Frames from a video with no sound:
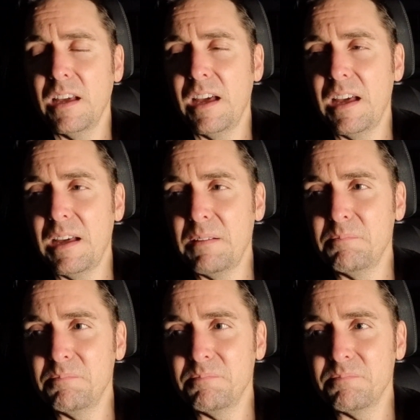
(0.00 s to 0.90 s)

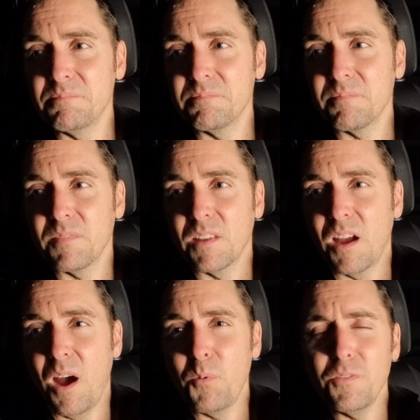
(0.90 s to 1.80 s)

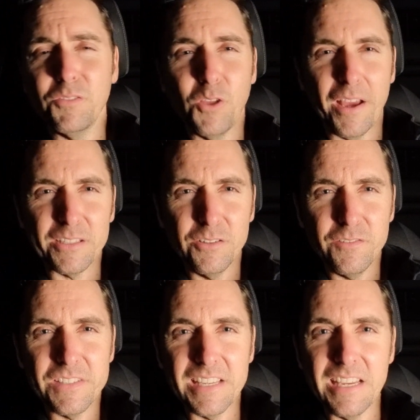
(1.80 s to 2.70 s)
I would have liked to
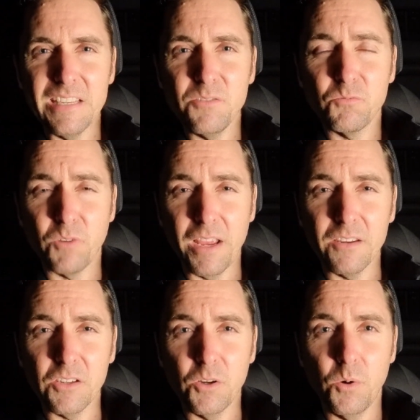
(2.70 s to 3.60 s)
have seen
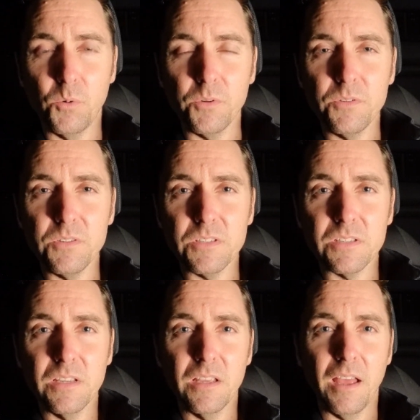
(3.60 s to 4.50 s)
rounder
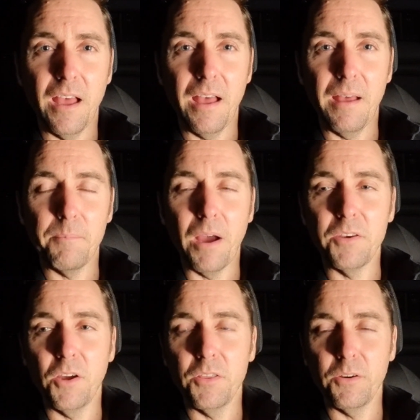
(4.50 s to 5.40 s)
corners. I
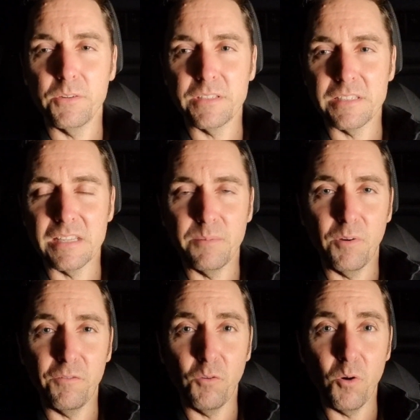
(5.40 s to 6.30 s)
know there is a
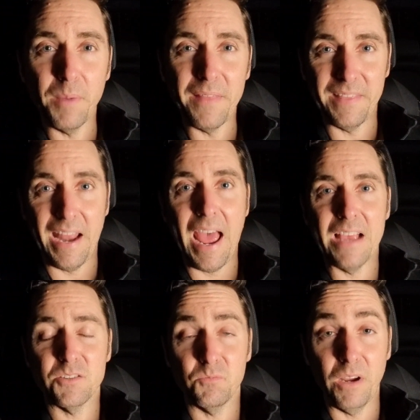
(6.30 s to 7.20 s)
cinema format that
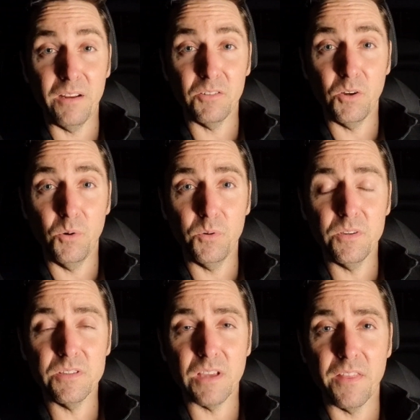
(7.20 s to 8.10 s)
has round
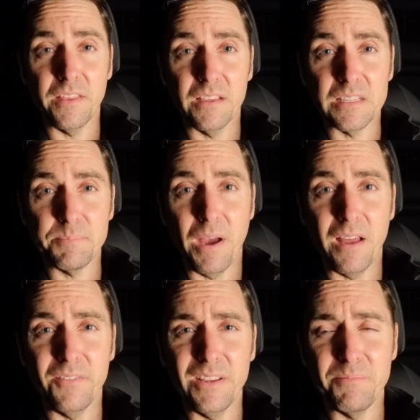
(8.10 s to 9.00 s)
corners, I think, as
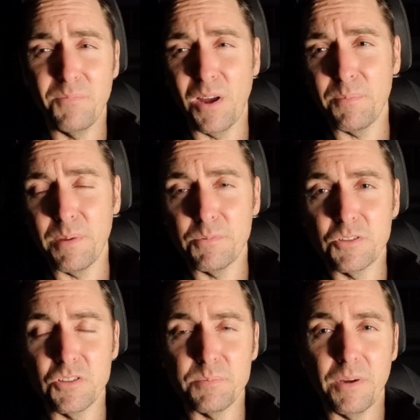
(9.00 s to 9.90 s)
part of it. It might have been
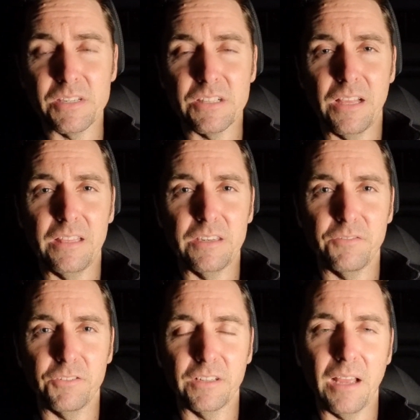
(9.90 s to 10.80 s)
produced by a slightly
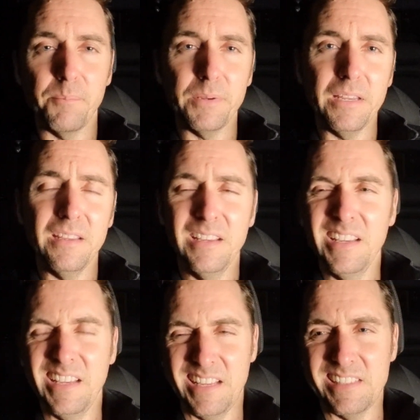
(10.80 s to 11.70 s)
different company.
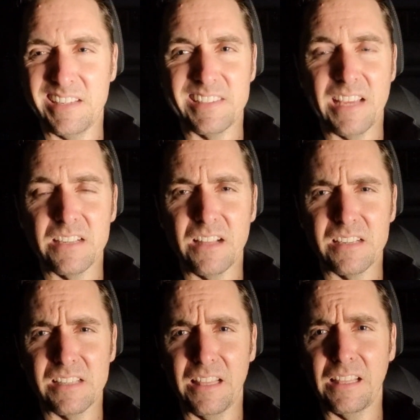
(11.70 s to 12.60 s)
It sort of sounds
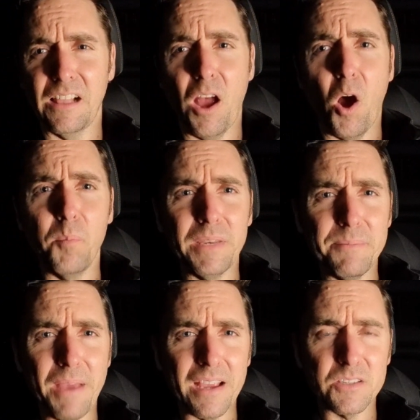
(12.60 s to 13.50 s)
like something like
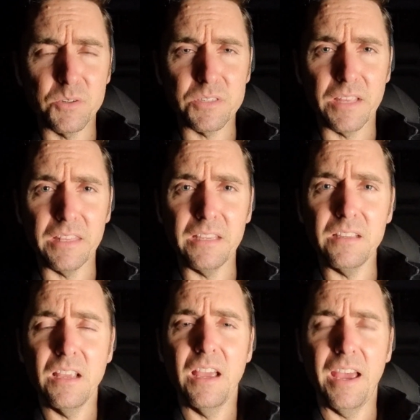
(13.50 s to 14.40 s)
OmniMax or
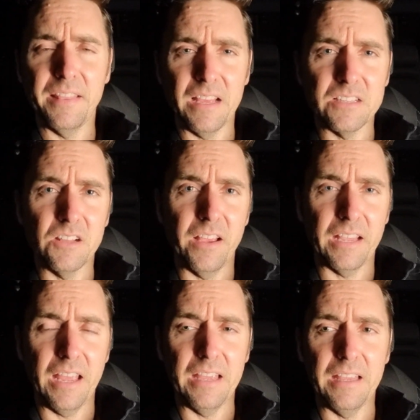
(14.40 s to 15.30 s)
something, and that's like
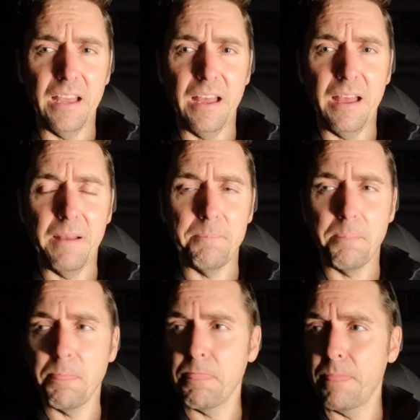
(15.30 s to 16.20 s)

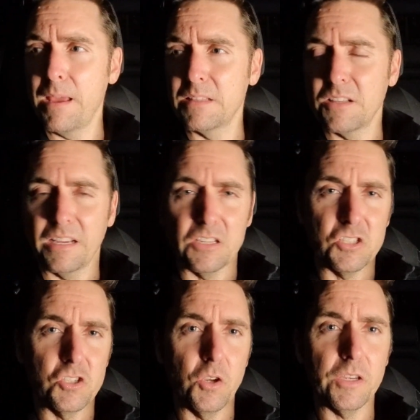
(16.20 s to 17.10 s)
it's like a
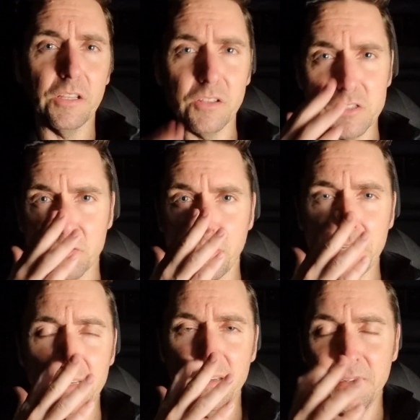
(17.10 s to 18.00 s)
circular
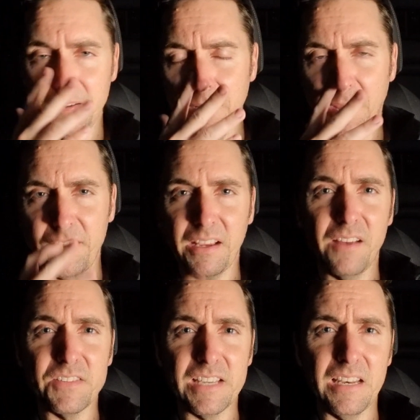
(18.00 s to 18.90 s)
screen. I think
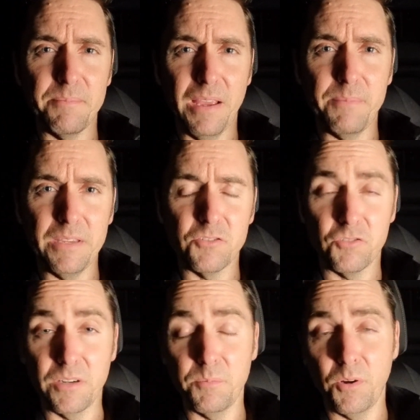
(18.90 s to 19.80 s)
I've seen it maybe at
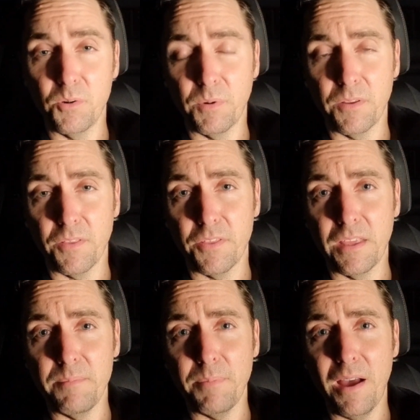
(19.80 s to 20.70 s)
Dreamworld or one of the
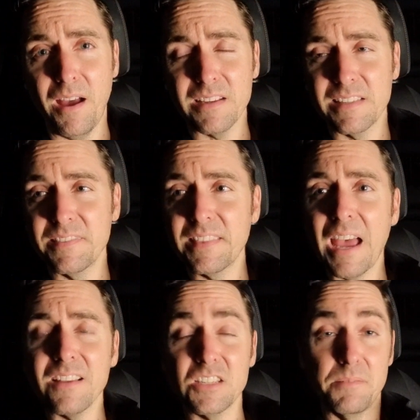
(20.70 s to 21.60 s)
theme parks, and
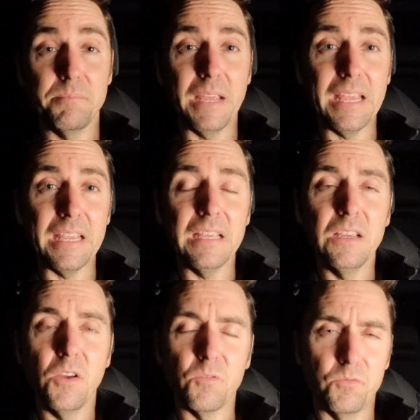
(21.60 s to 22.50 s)
that to me
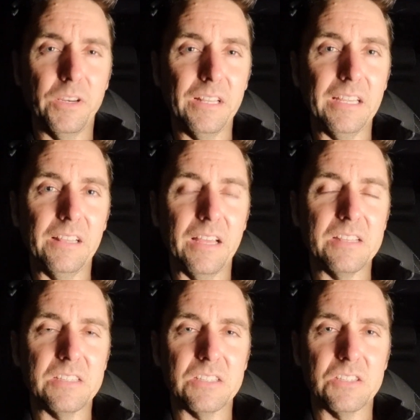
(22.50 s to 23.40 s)
really
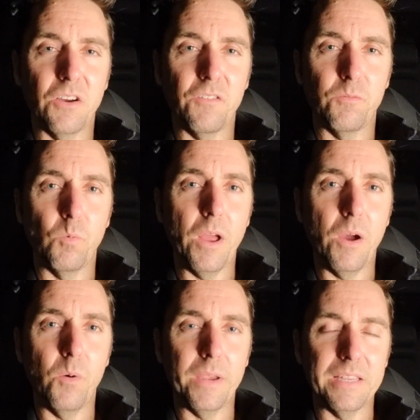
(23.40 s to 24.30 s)
lends itself
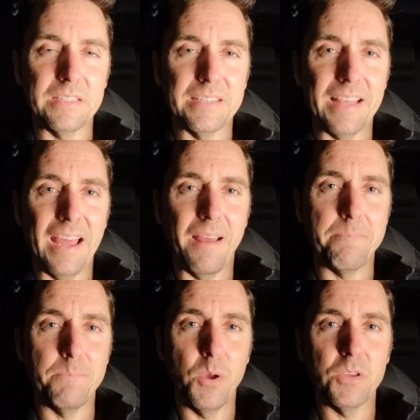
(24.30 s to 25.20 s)
well into that
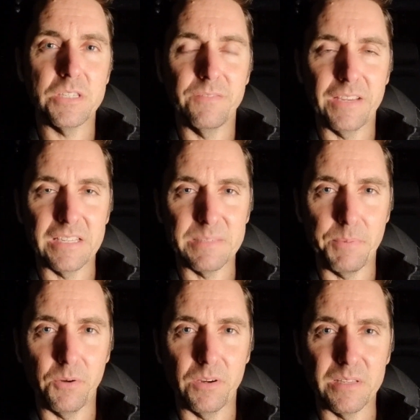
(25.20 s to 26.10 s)
immersive
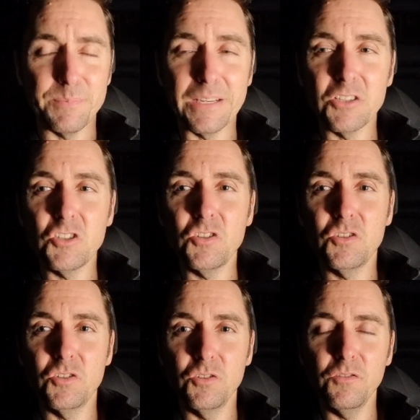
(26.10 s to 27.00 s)
experience, because you
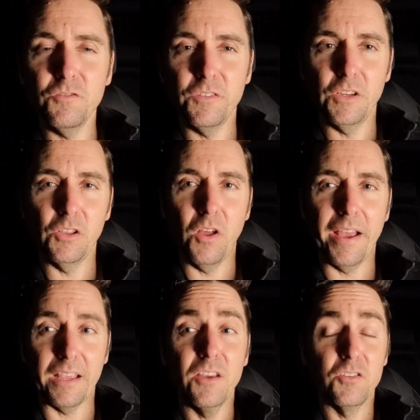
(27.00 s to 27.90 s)
do feel
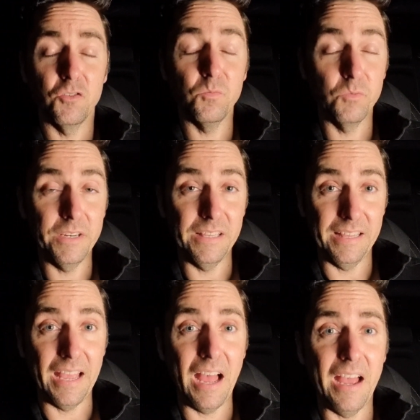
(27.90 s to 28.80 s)
like you
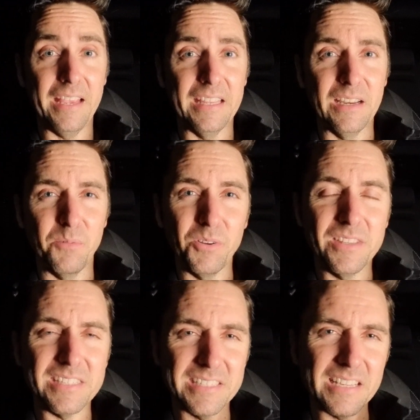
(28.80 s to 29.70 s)
really are in it, where
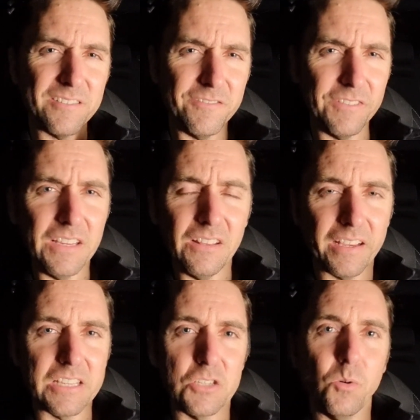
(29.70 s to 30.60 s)
this does feel
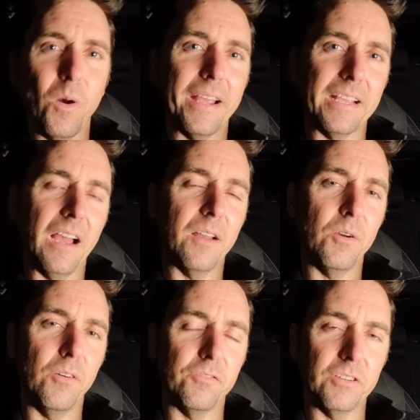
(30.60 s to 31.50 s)
like it's quite cut
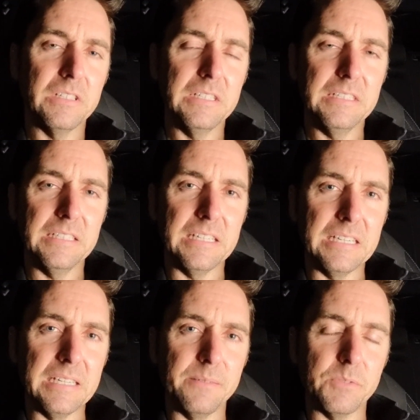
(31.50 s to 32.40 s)
off,
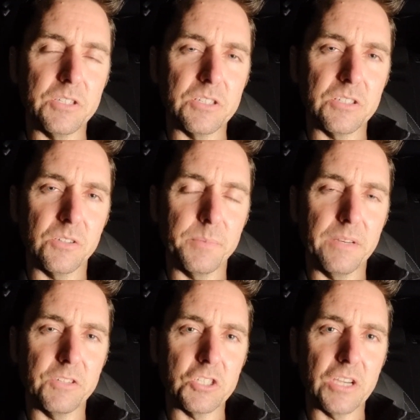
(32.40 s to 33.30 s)
which is a little bit
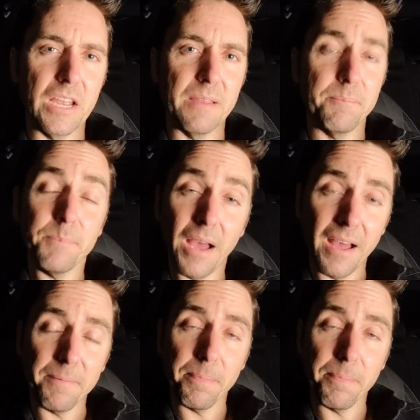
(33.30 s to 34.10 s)
of a shame. But